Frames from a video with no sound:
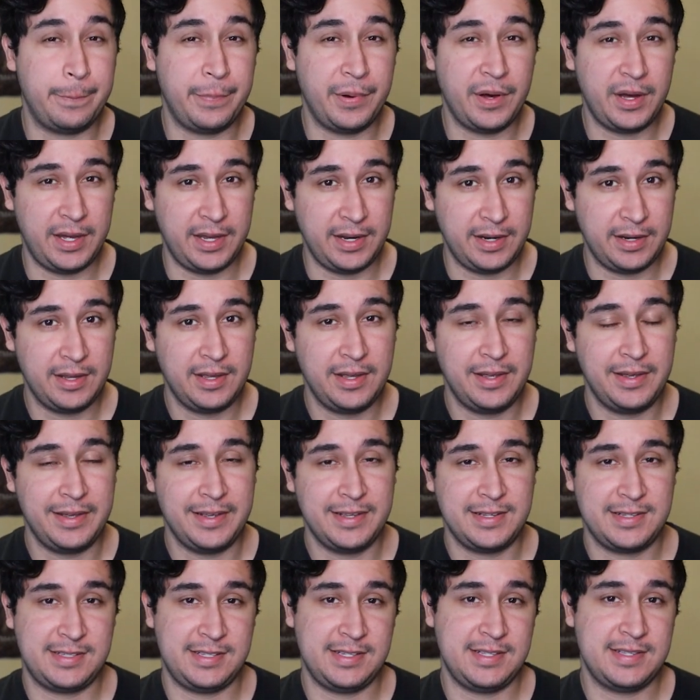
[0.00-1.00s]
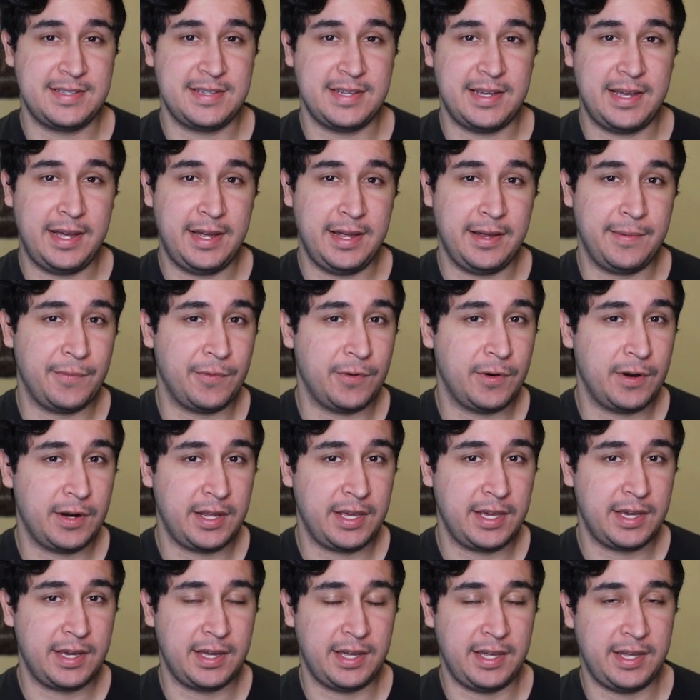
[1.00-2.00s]
But since I am
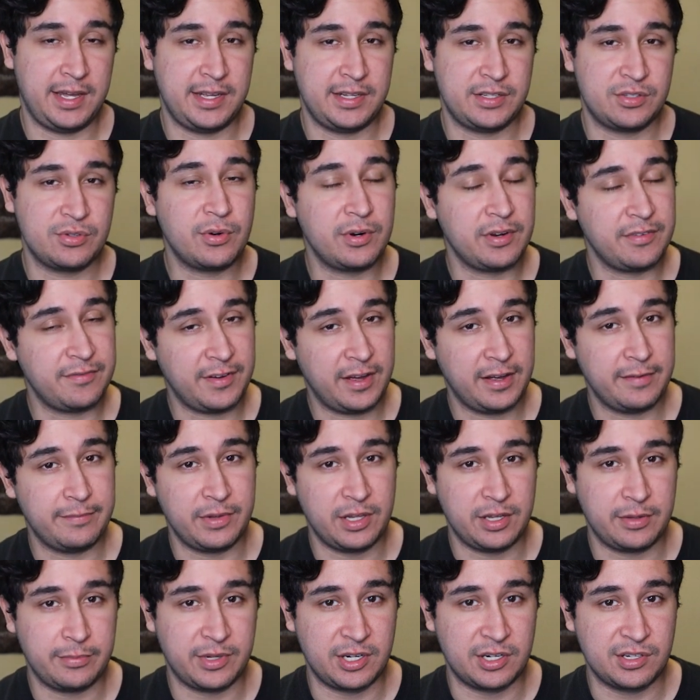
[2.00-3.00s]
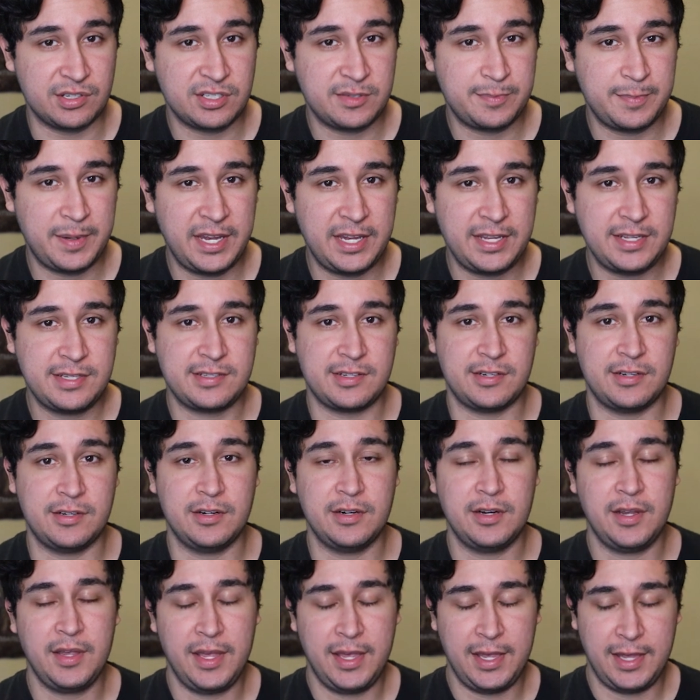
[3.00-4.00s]
running a 25 millimeter
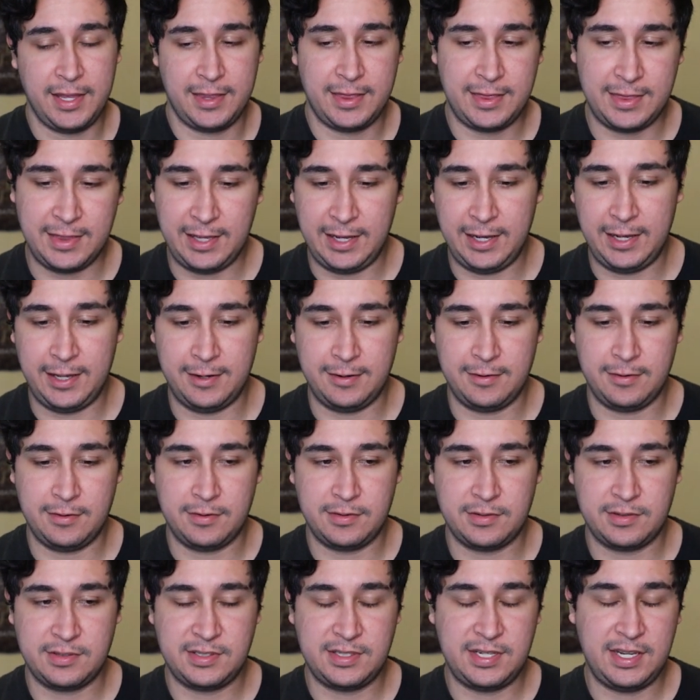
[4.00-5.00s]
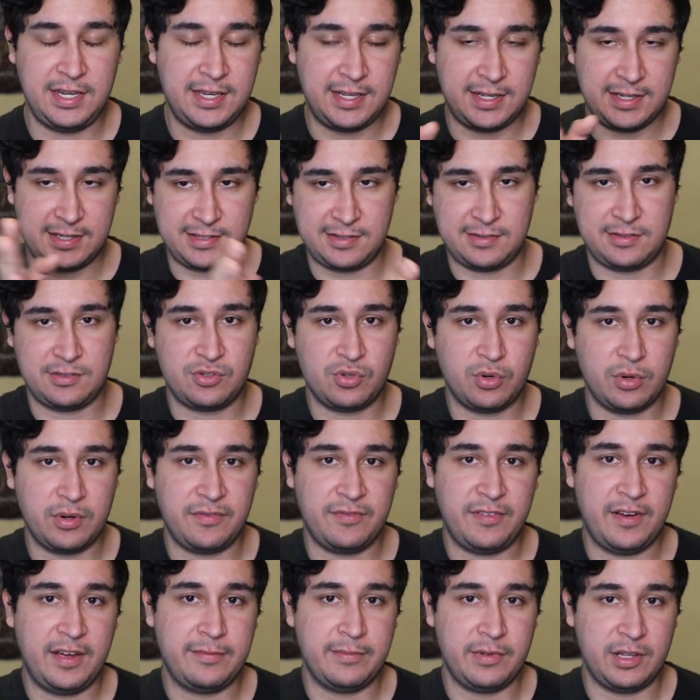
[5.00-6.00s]
spacer that takes
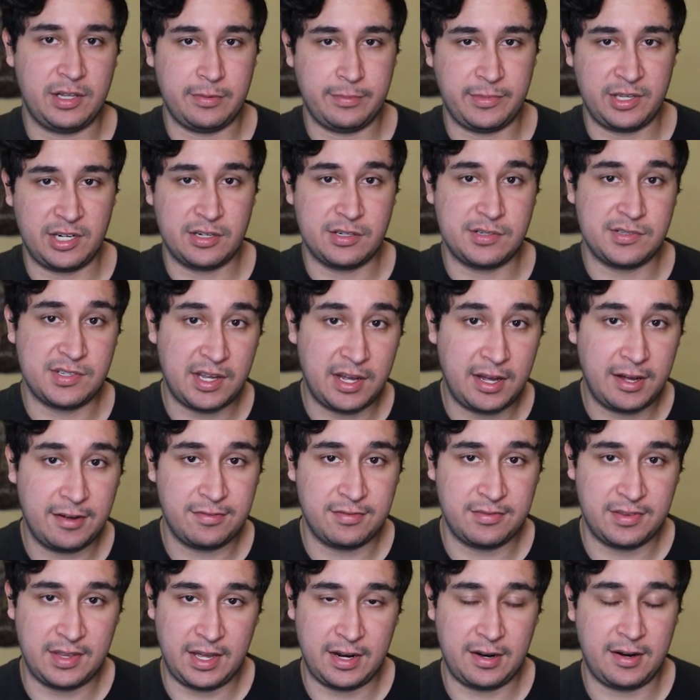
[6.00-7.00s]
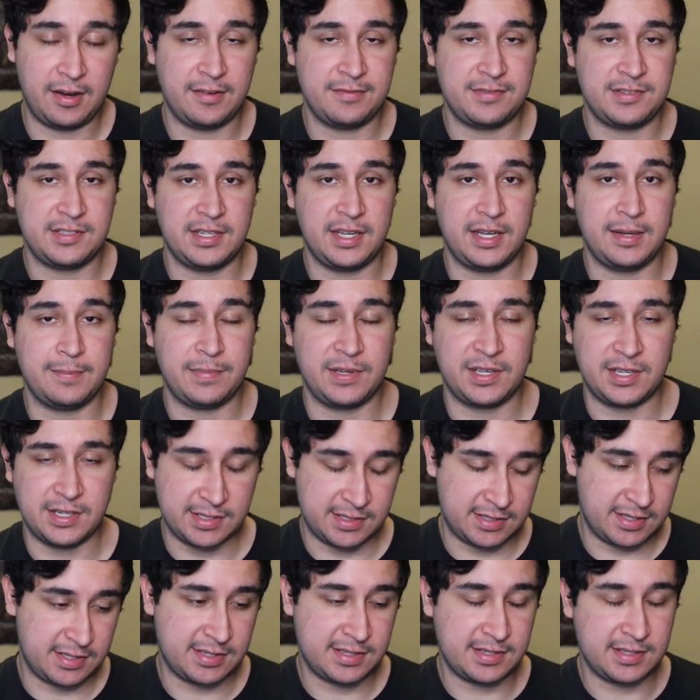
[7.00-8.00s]
25 millimeters off of that offset
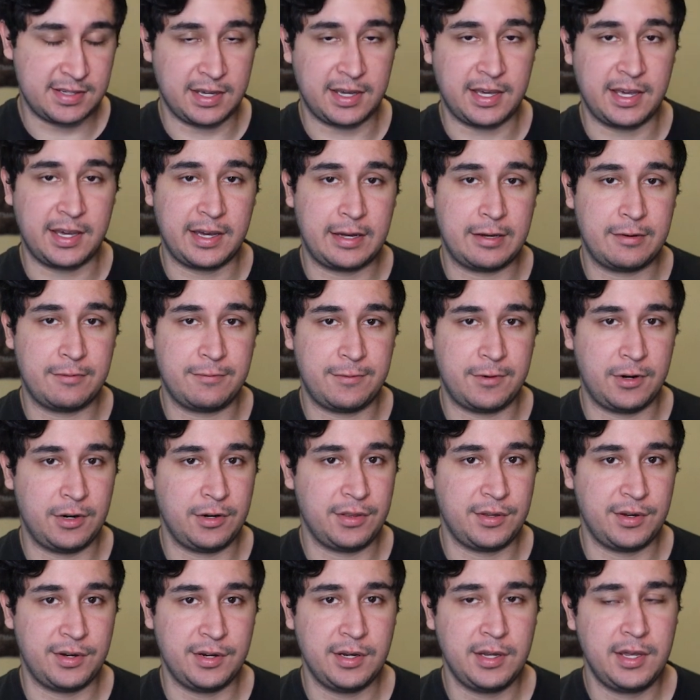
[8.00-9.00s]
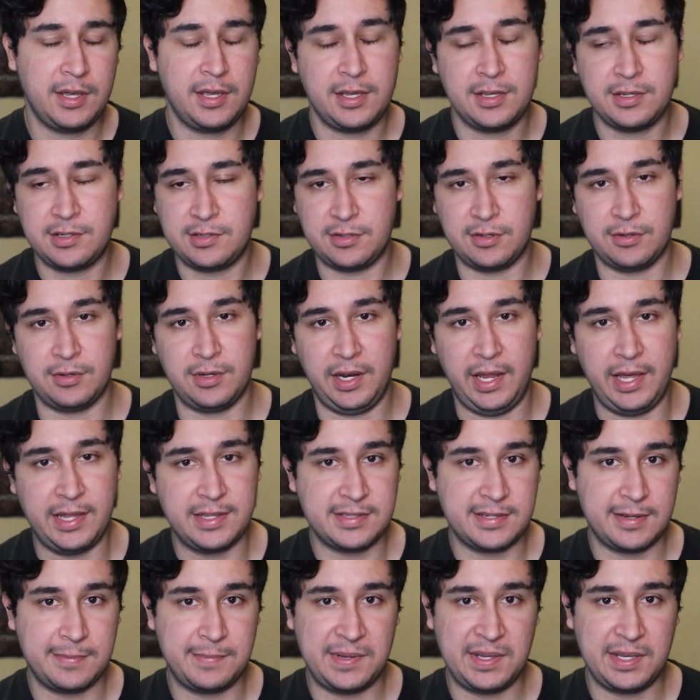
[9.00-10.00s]
because it's sticking out farther, so it
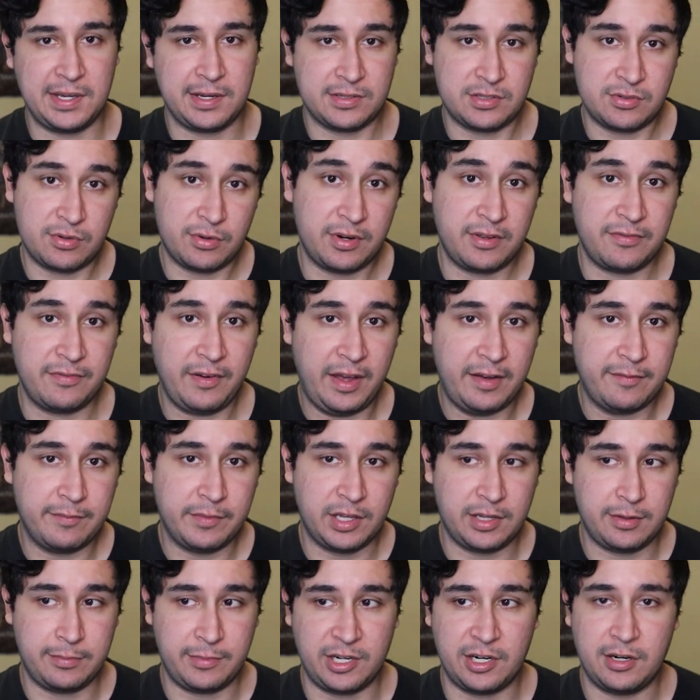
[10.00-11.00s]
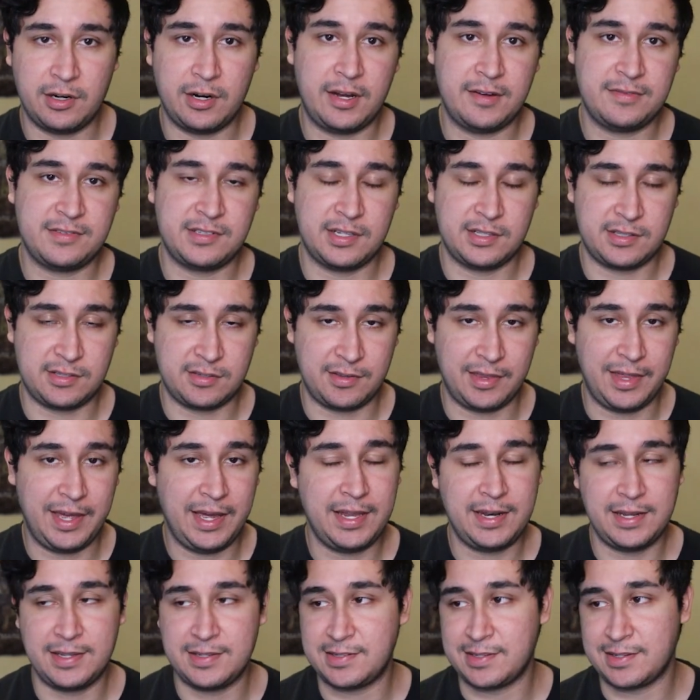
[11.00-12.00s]
ends up being a 25 millimeter offset. So
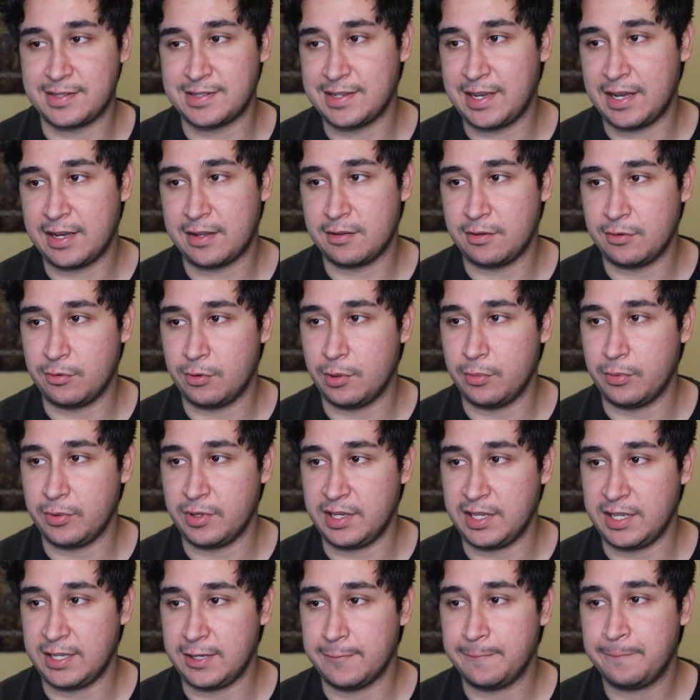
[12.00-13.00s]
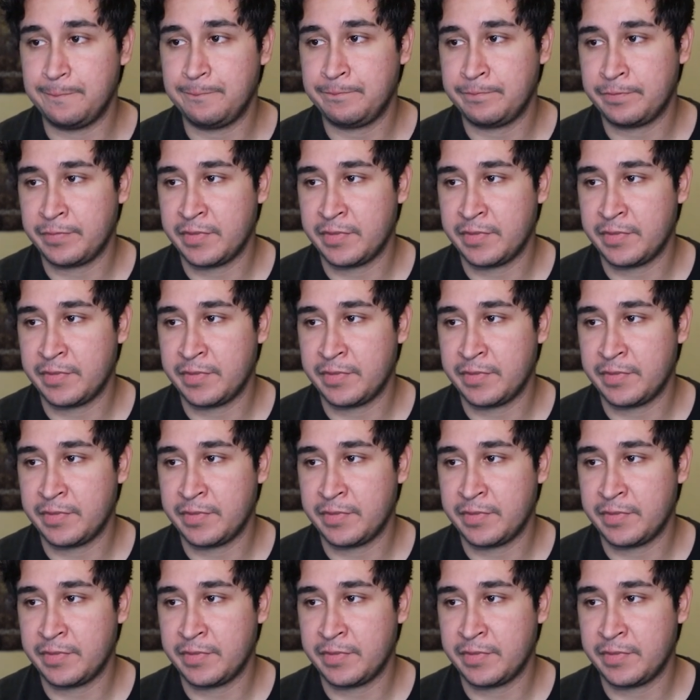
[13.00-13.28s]
that is exactly what we need.